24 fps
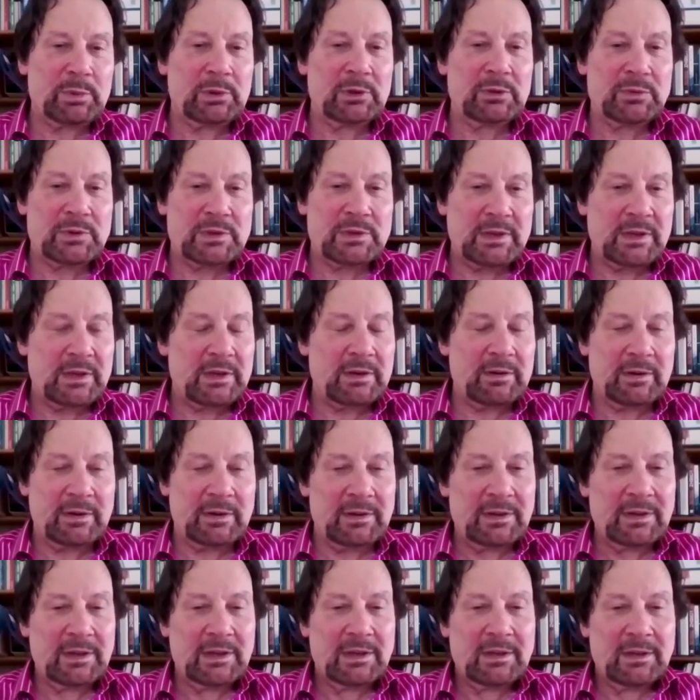polluted area
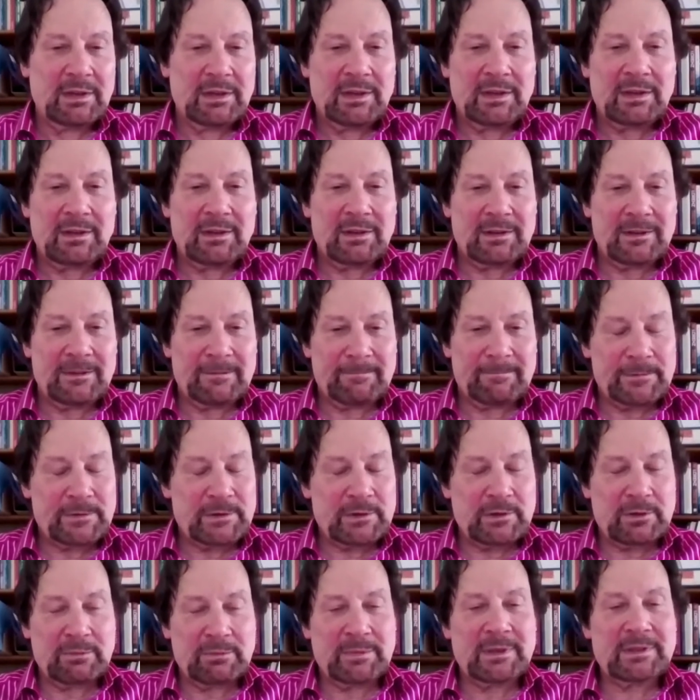
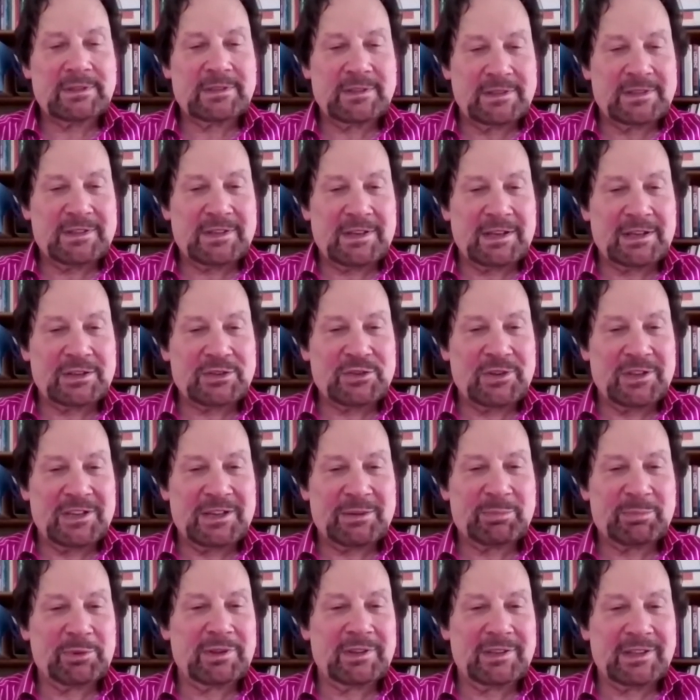so that did actually
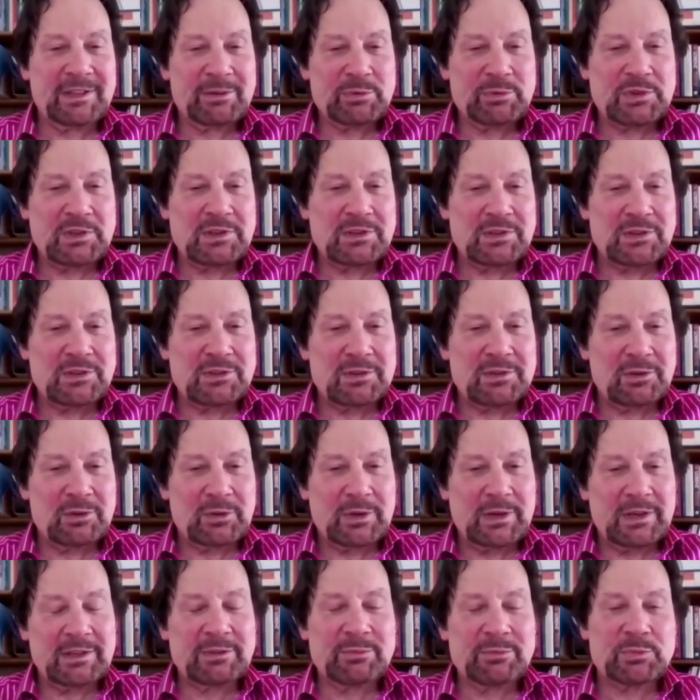happen and That was easy to
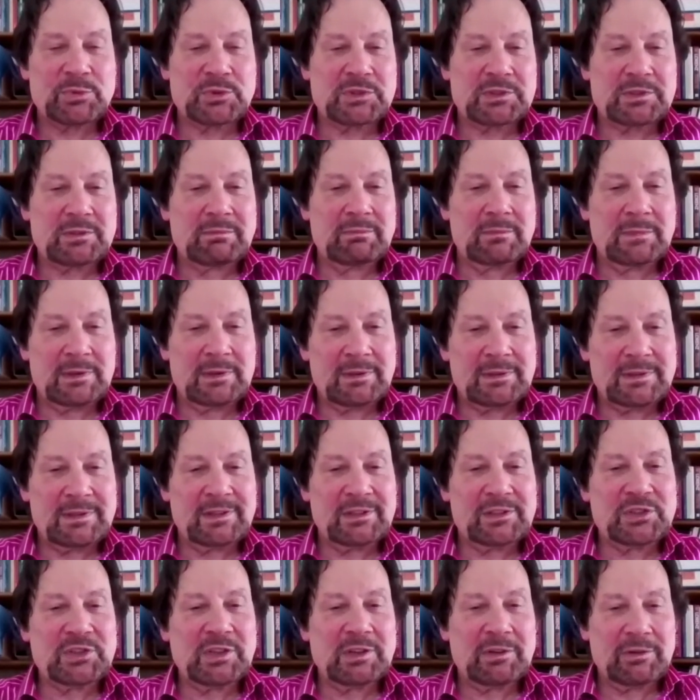look at. It was uh,
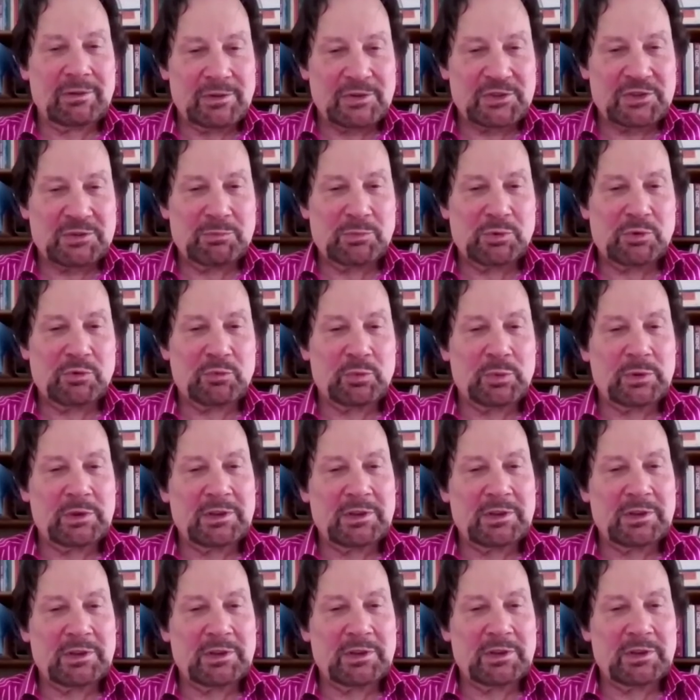deleterious to move where
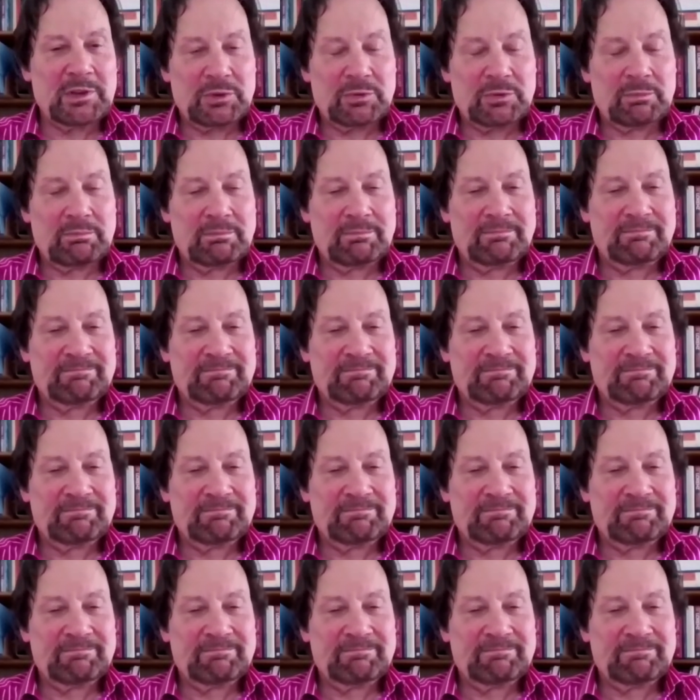they'd moved to.